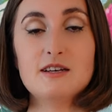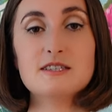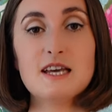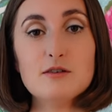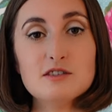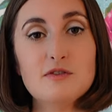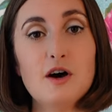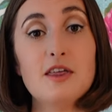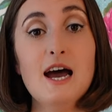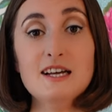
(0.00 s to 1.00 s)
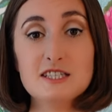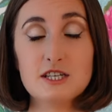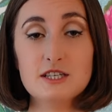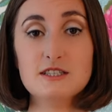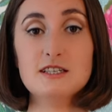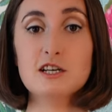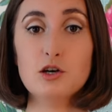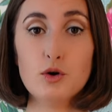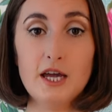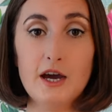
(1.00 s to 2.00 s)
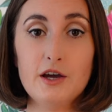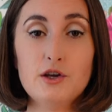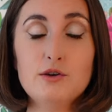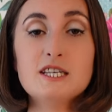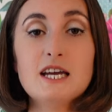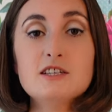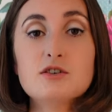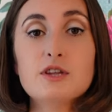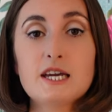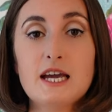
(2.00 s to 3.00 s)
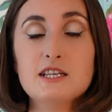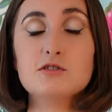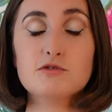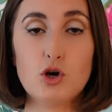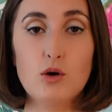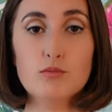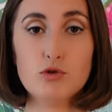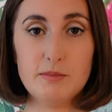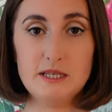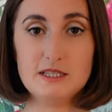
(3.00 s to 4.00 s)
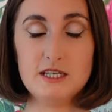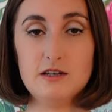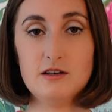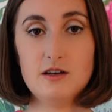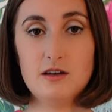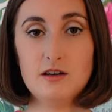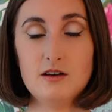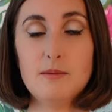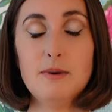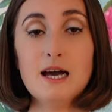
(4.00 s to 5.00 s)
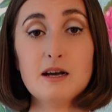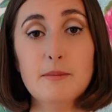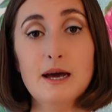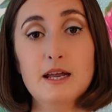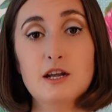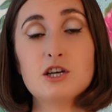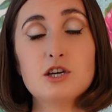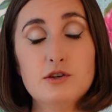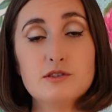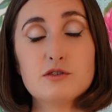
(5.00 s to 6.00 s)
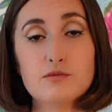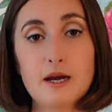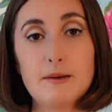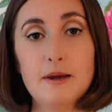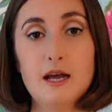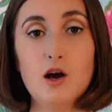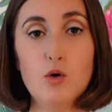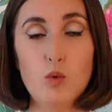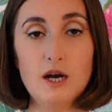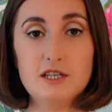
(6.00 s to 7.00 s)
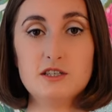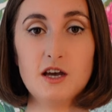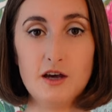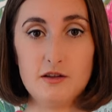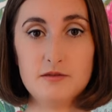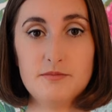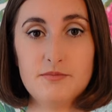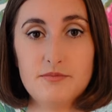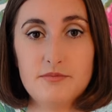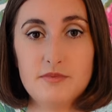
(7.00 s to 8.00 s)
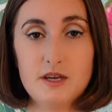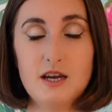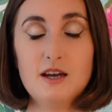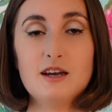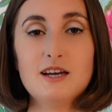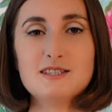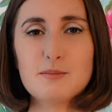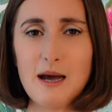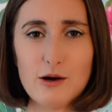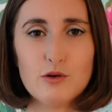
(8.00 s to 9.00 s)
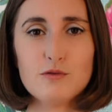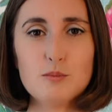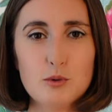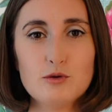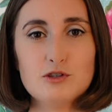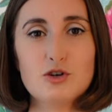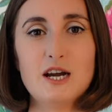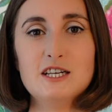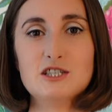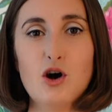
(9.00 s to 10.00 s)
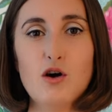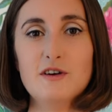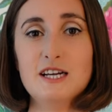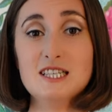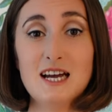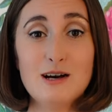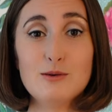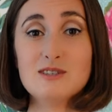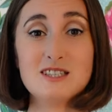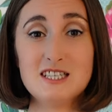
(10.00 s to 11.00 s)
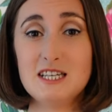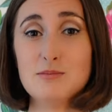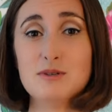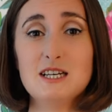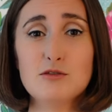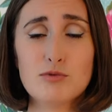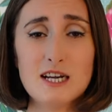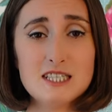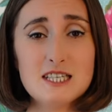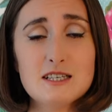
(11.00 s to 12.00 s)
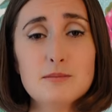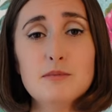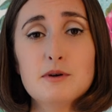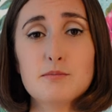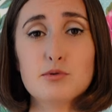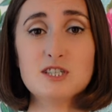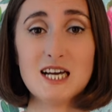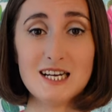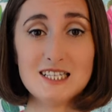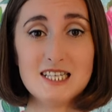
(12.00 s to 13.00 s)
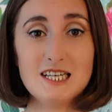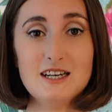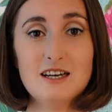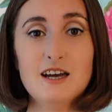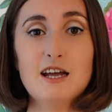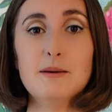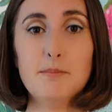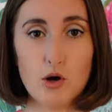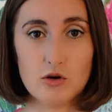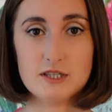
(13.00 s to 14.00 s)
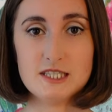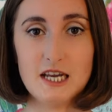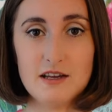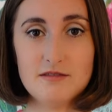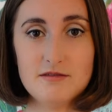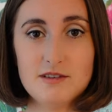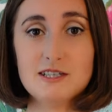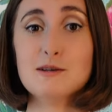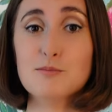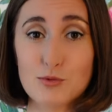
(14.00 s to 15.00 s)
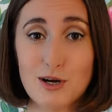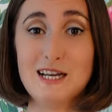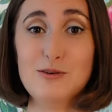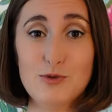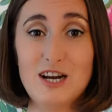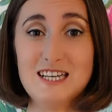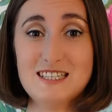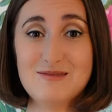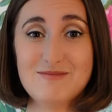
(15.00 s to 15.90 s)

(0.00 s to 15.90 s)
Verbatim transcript: Scout's father Atticus is a lawyer who takes on the case of Tom Robinson, a black man accused of raping a white girl. It's a powerful portrait of a town steeped in racism, brutality, and hypocrisy. It's a brilliant read.